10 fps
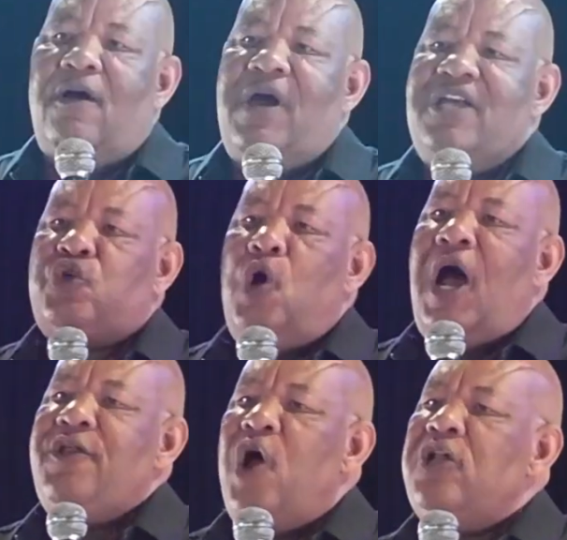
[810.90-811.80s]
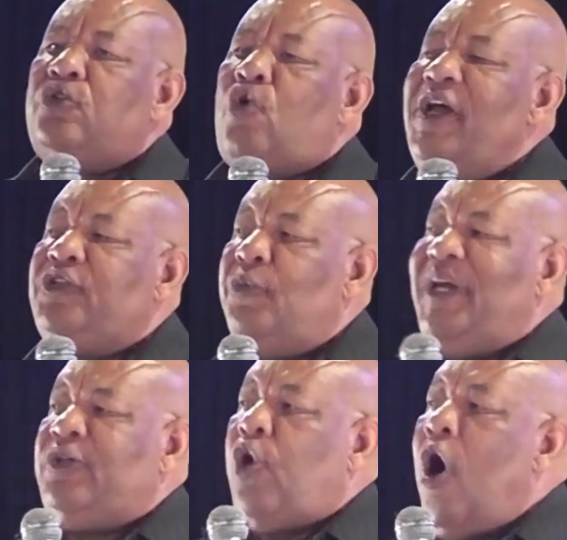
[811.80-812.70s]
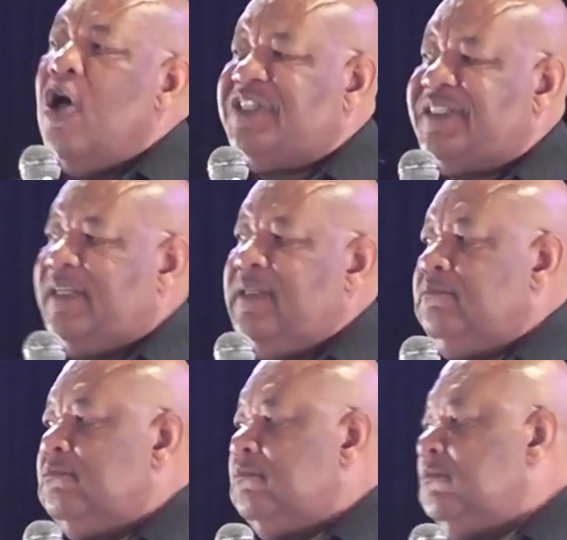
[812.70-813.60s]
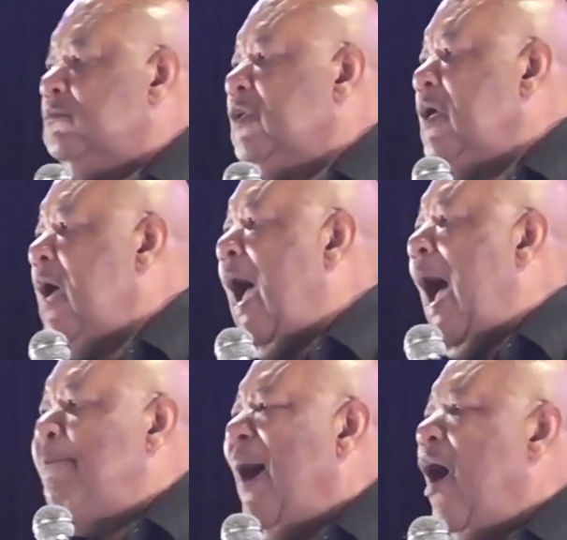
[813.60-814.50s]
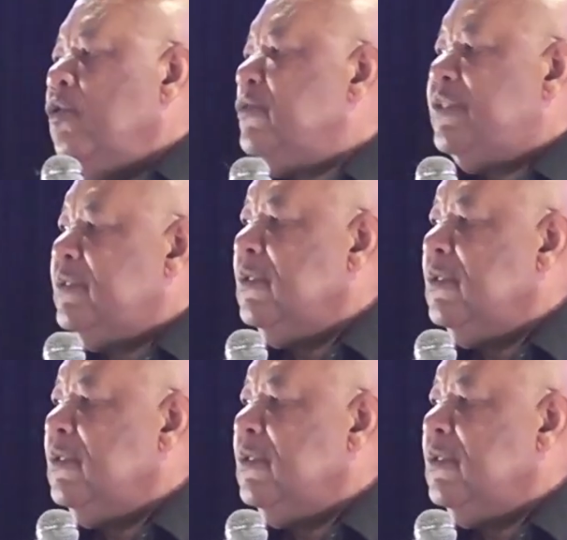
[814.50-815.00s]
words, you are not going to be tossed about.